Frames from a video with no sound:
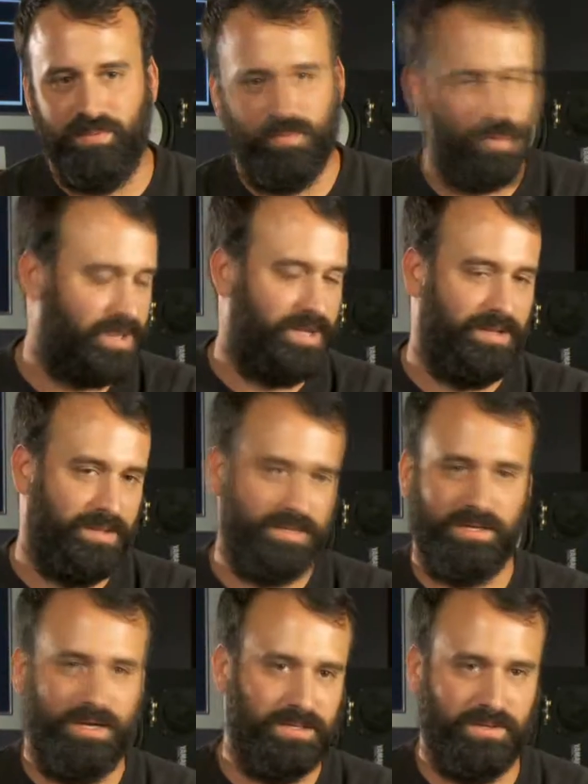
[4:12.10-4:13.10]
been working on this
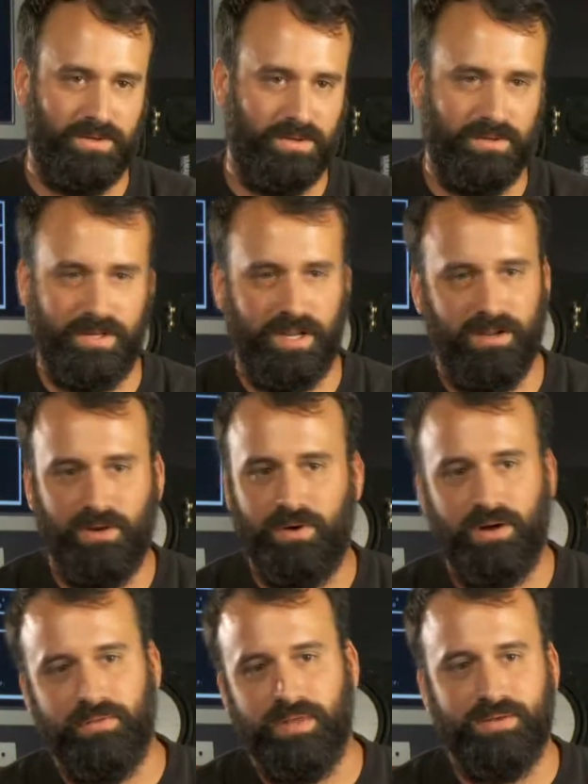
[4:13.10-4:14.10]
console and I know
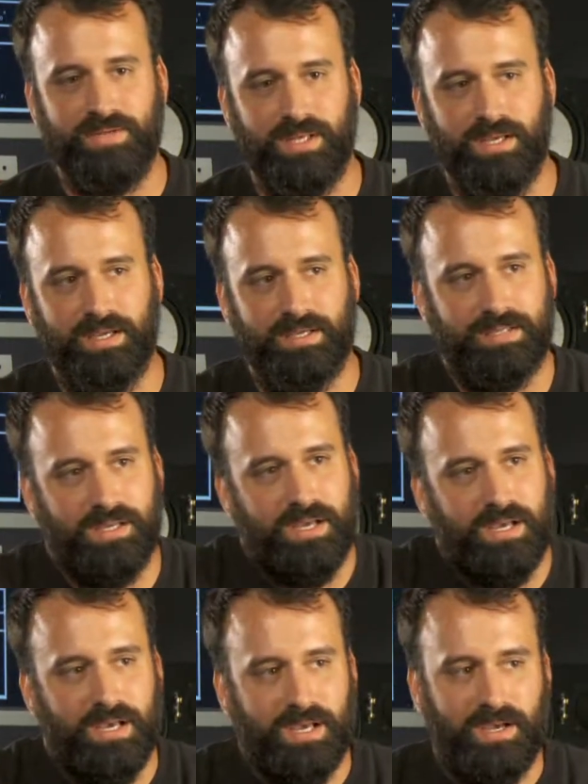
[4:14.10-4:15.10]
all these things,
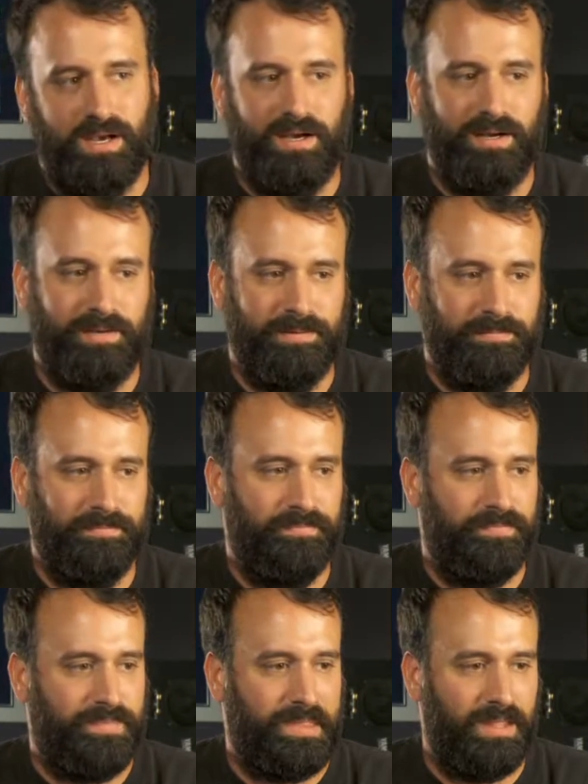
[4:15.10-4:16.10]
all
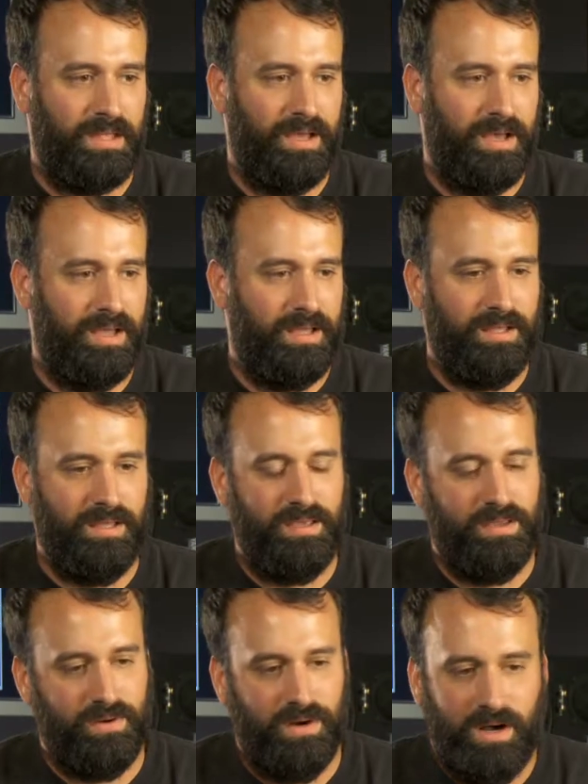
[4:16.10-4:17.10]

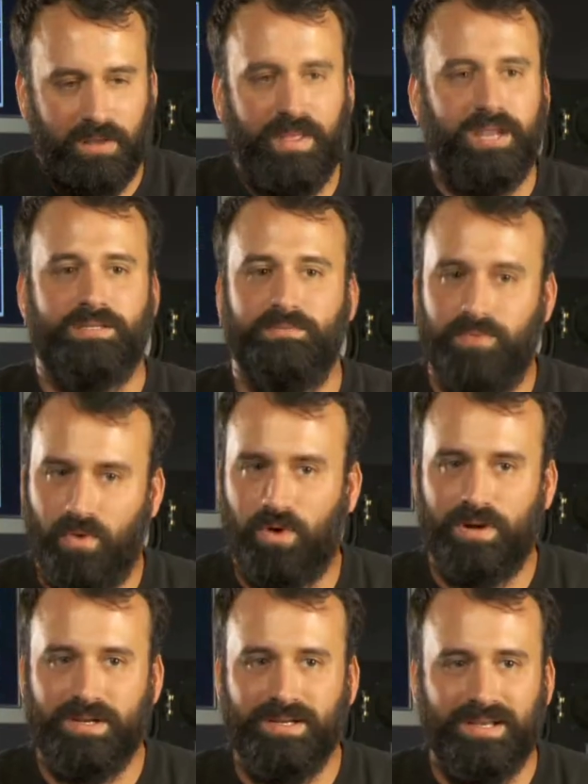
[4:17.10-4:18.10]
that is
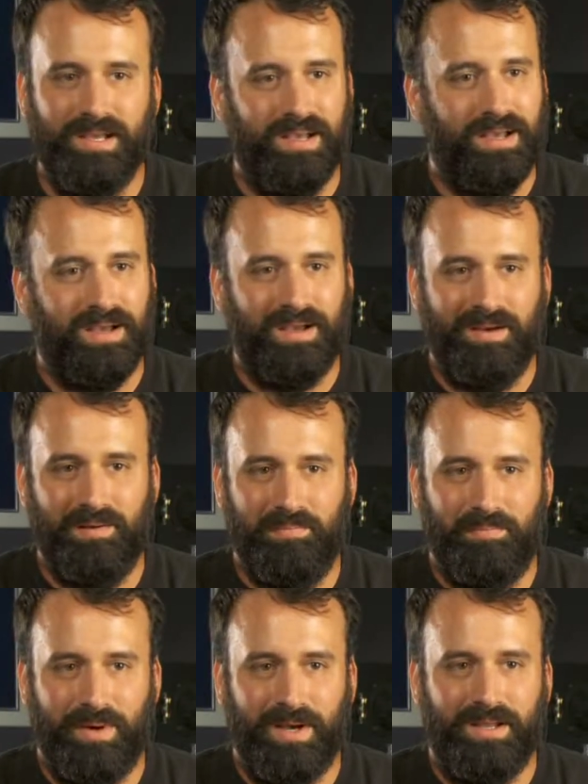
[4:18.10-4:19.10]
important,
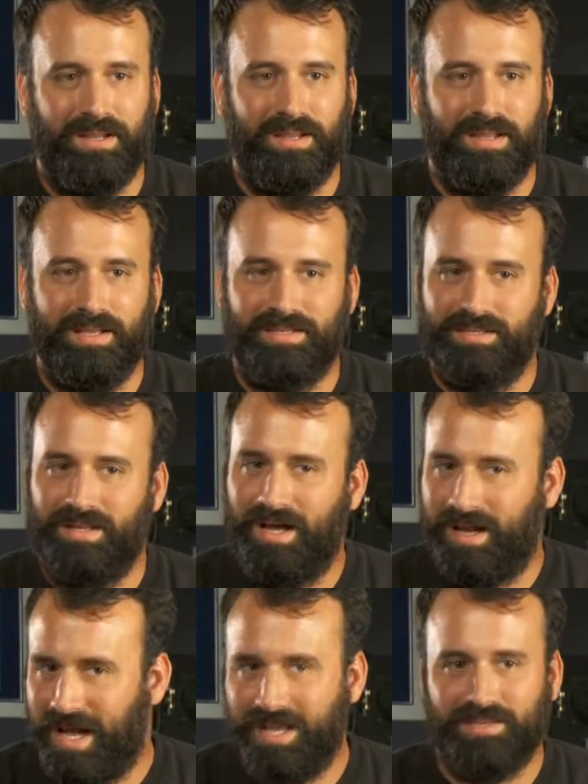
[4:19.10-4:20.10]
but it's
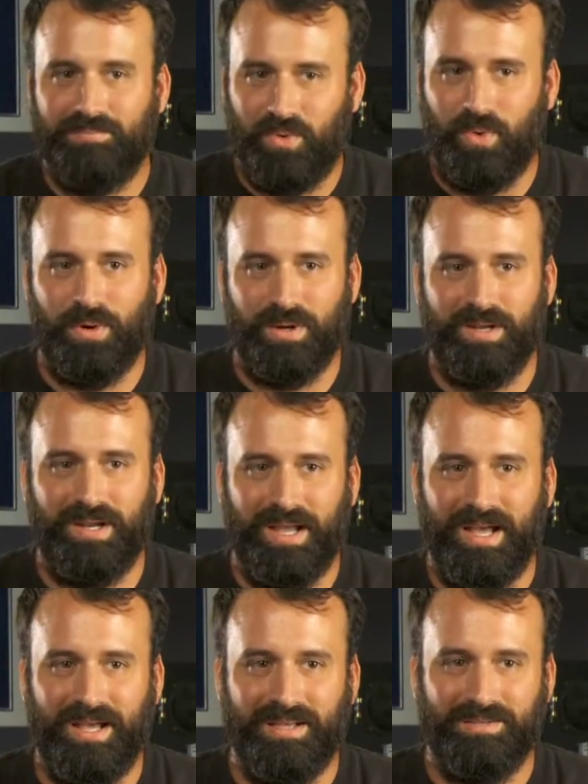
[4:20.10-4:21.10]
not as important
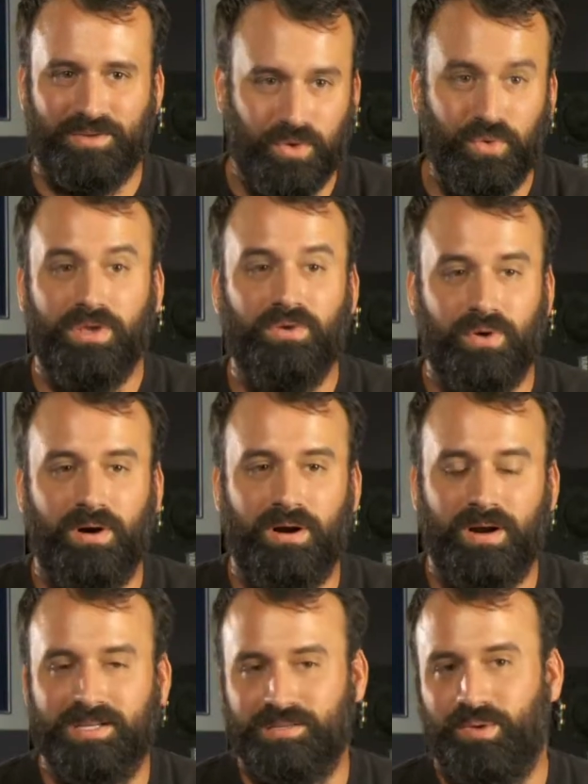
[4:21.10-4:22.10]
as who you
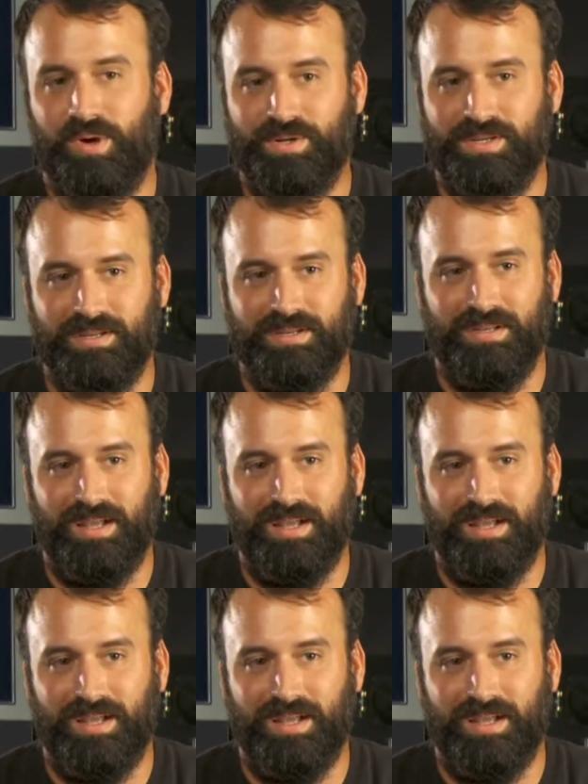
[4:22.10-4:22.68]
are as a person